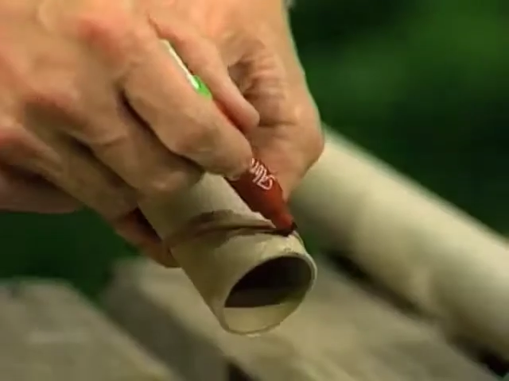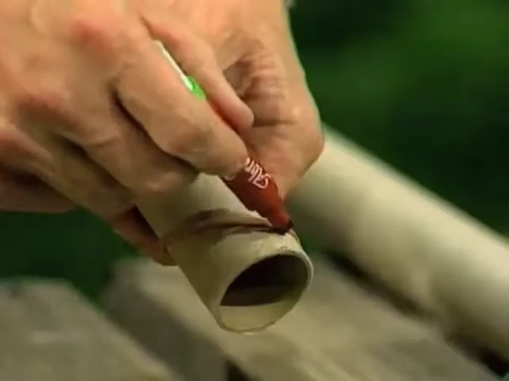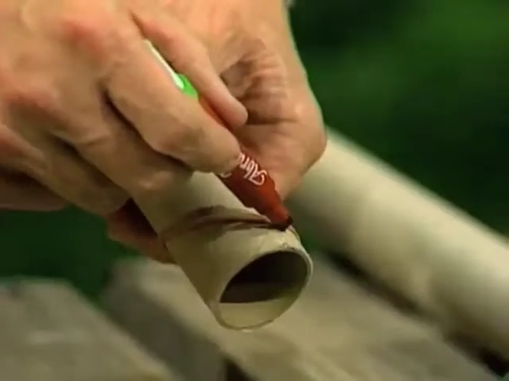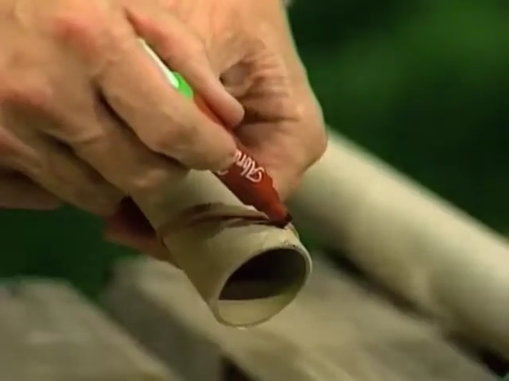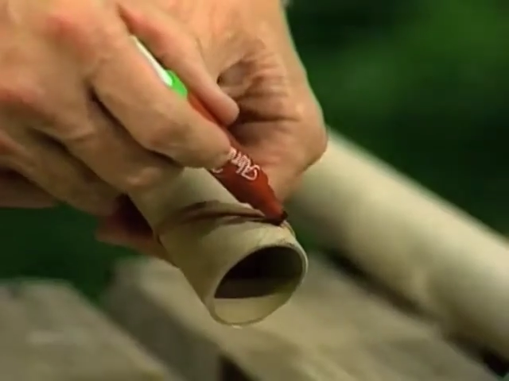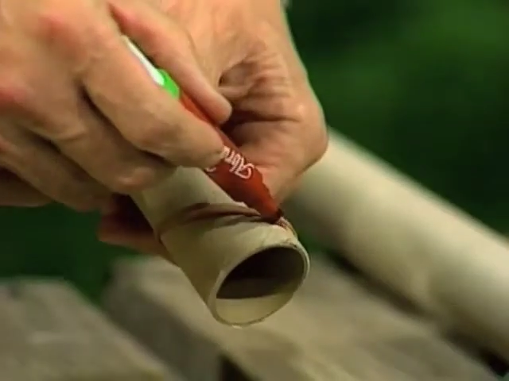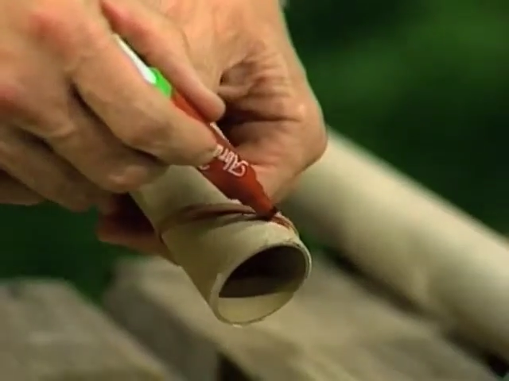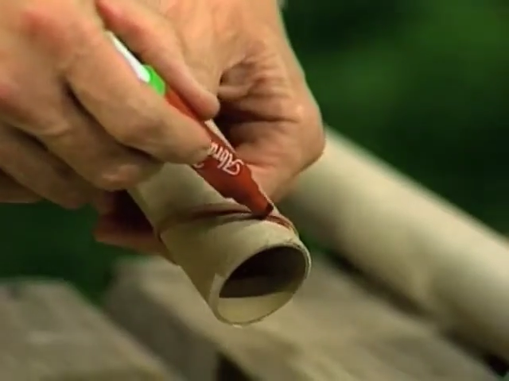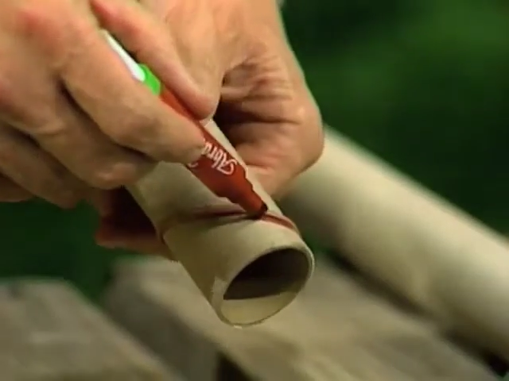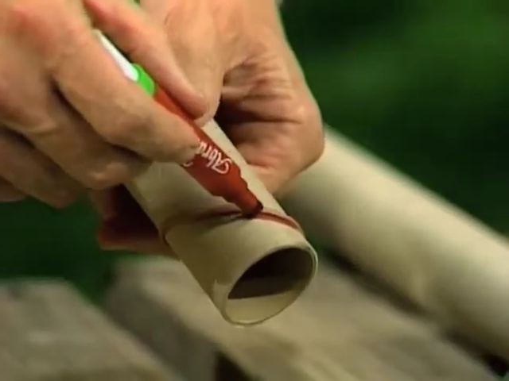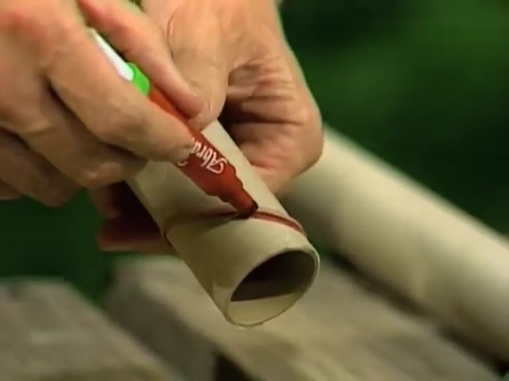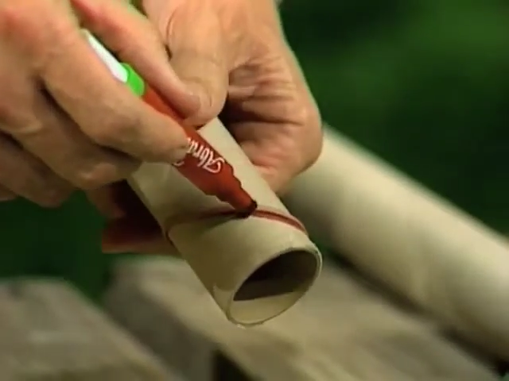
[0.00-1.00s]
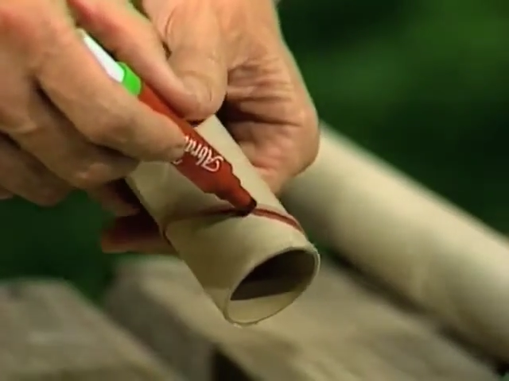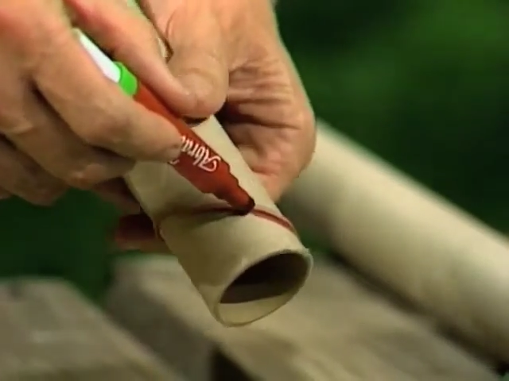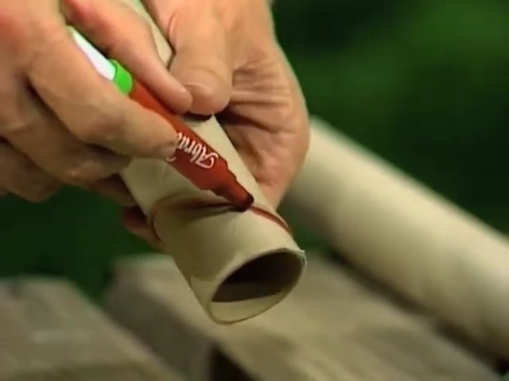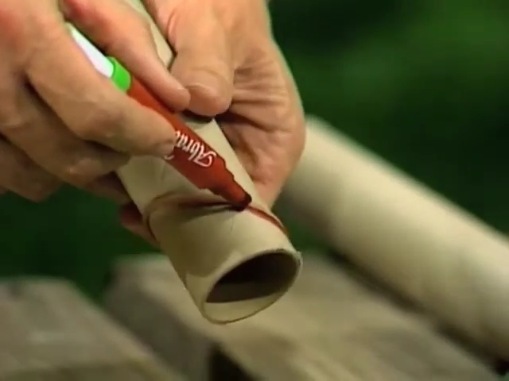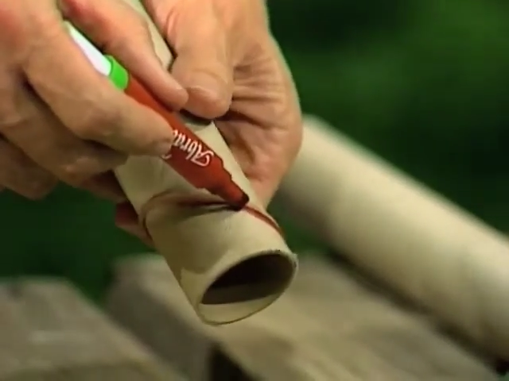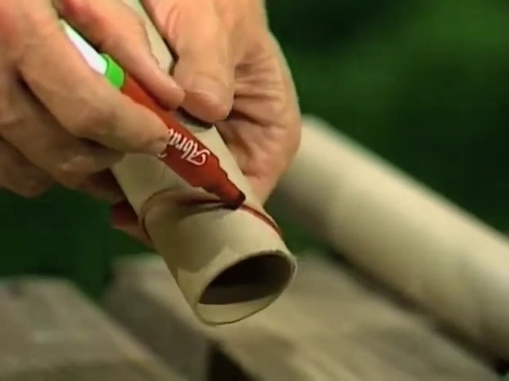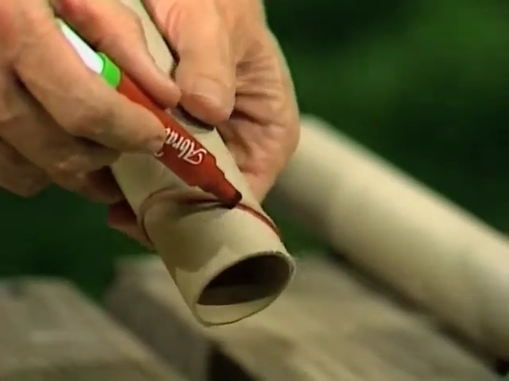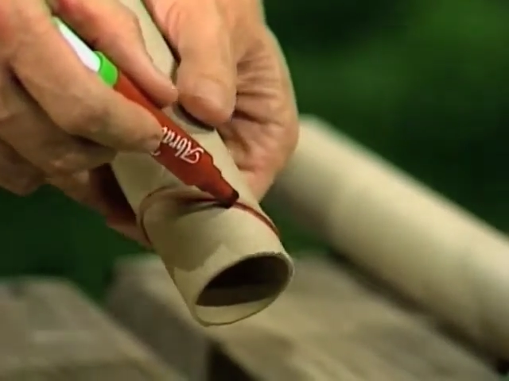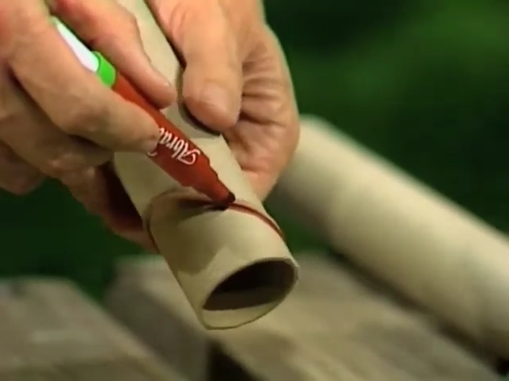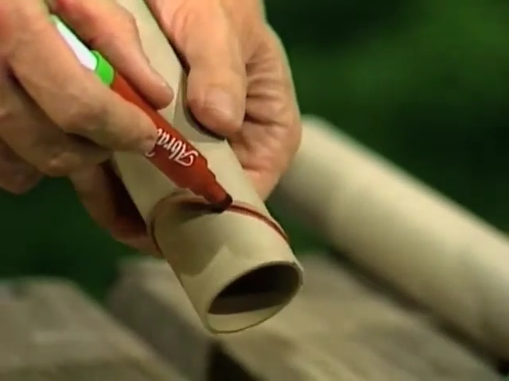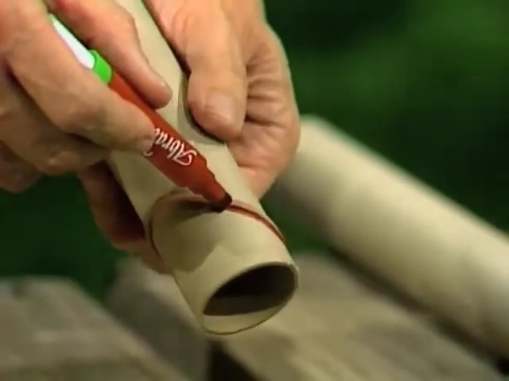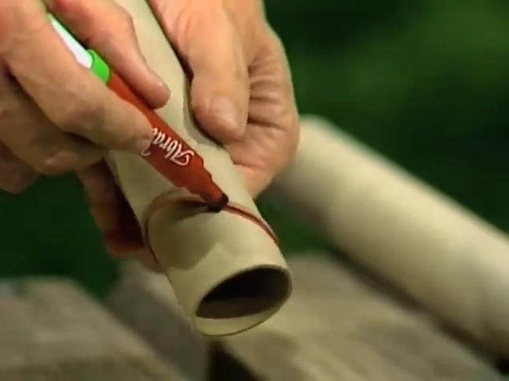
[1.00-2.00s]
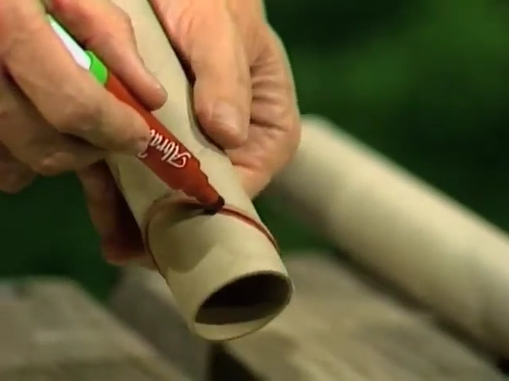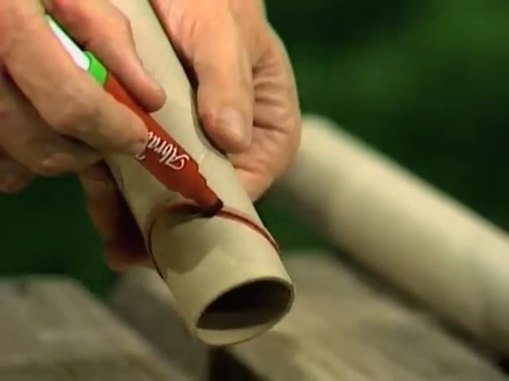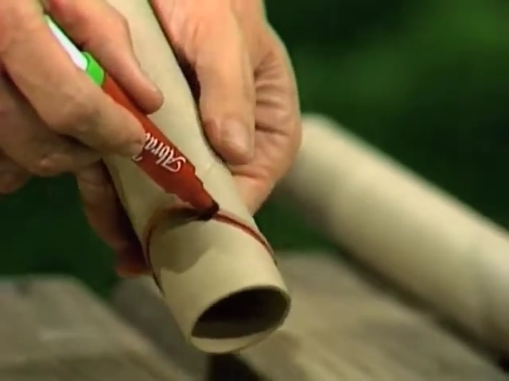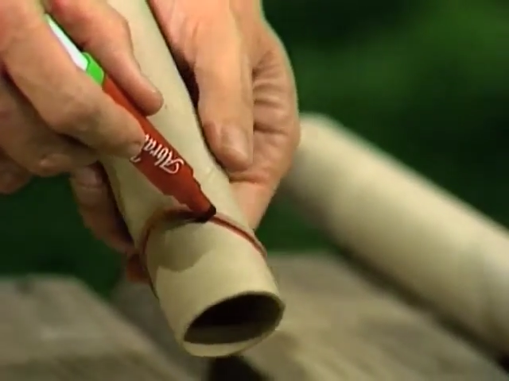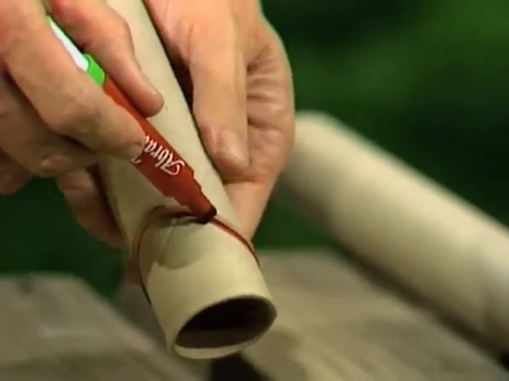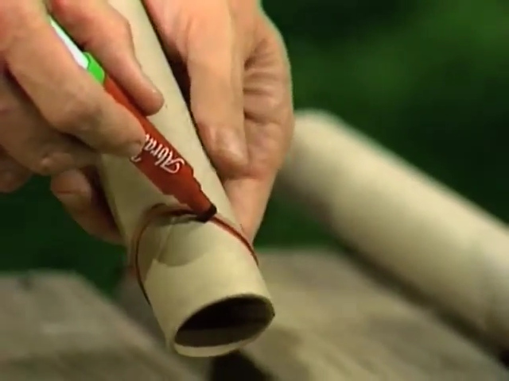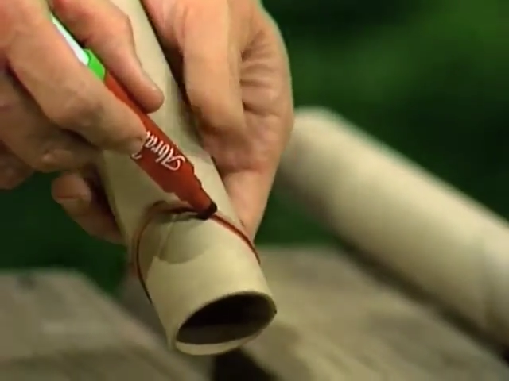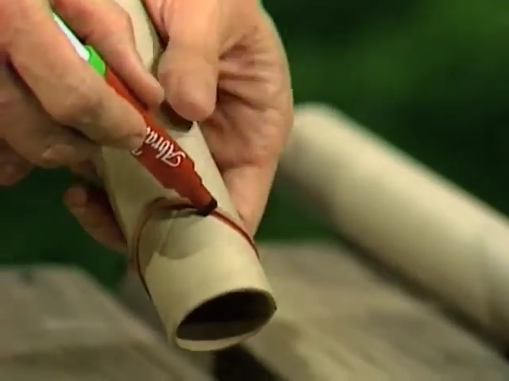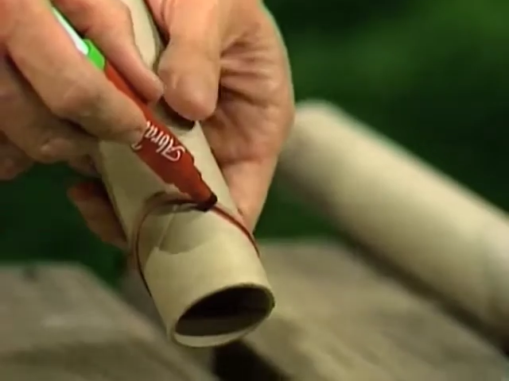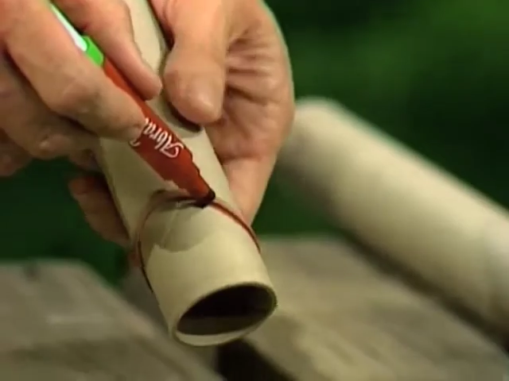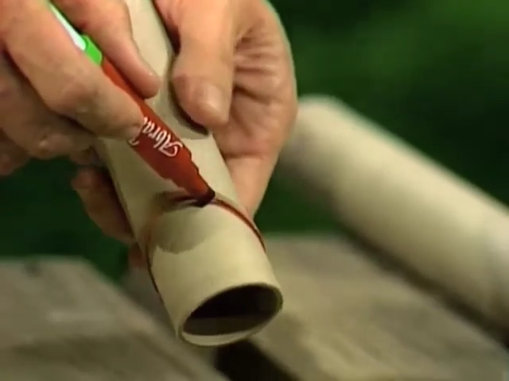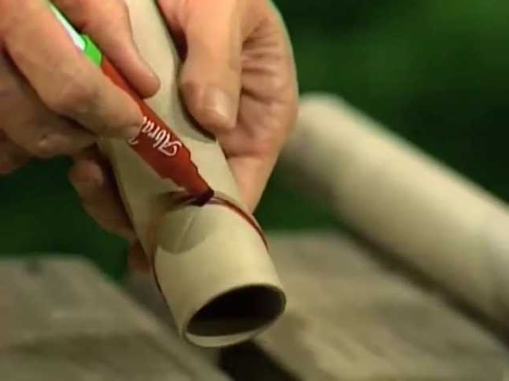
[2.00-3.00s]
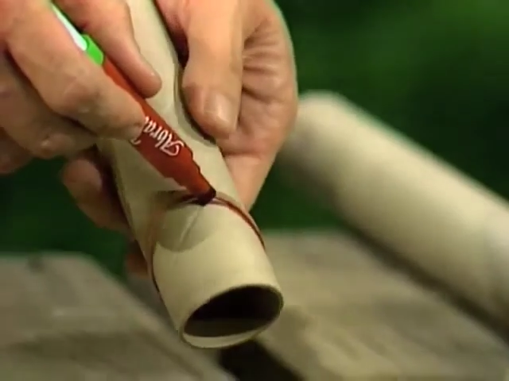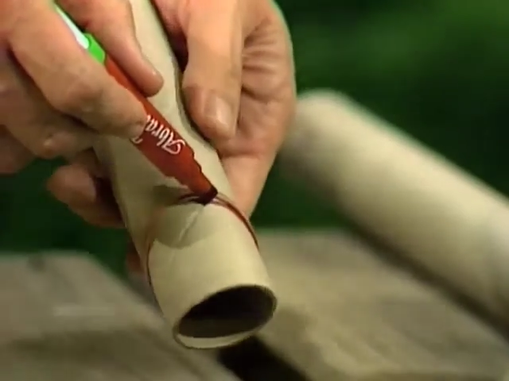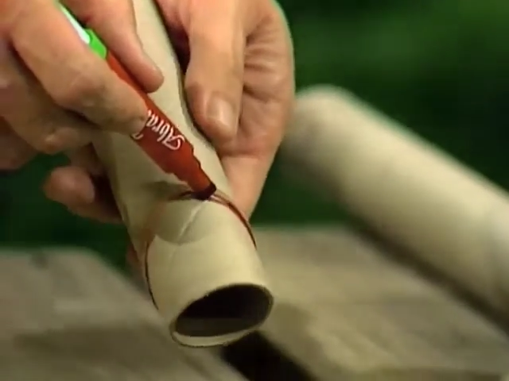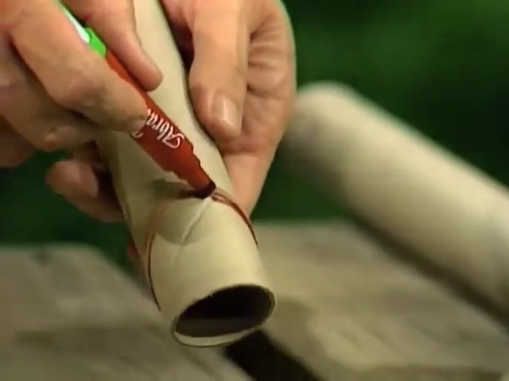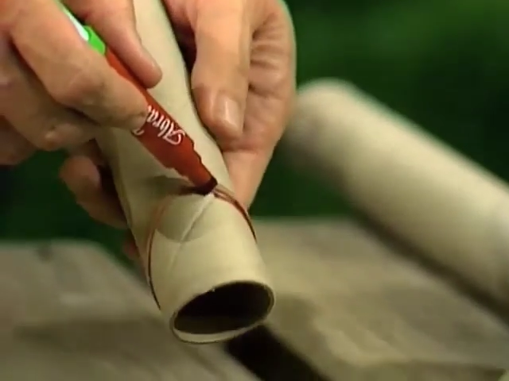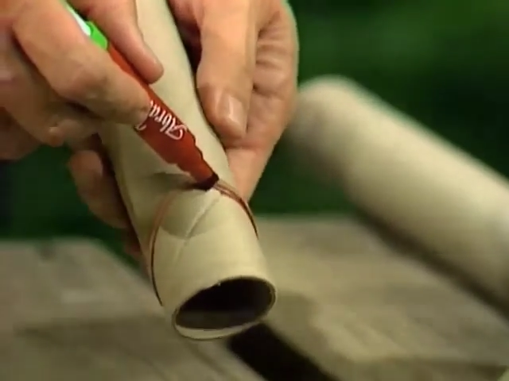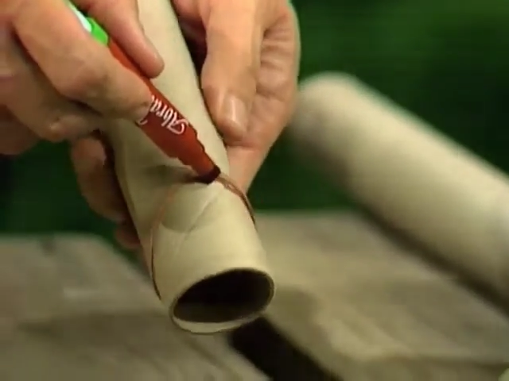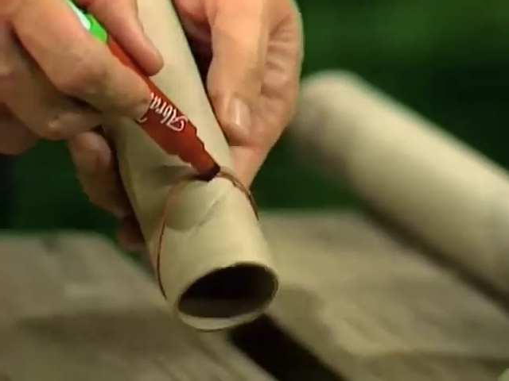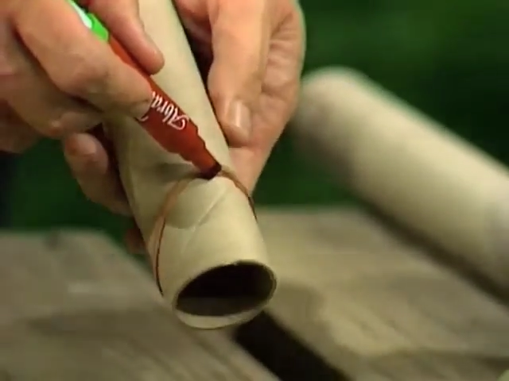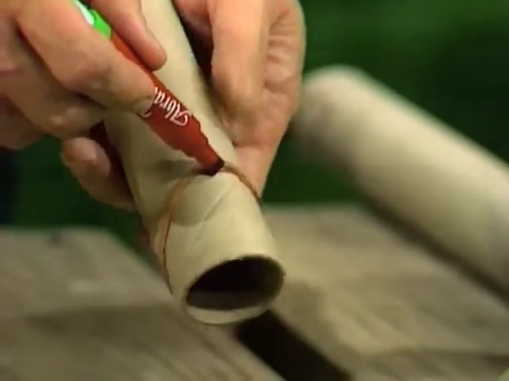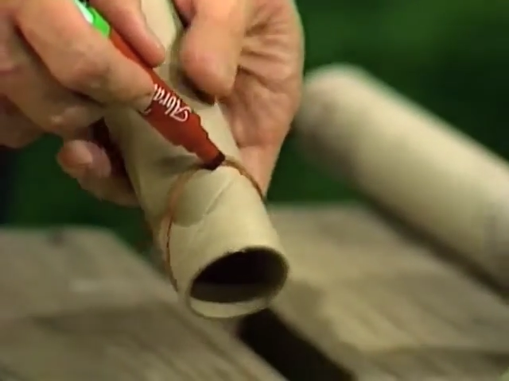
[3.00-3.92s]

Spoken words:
Nobody's mouth can be seen.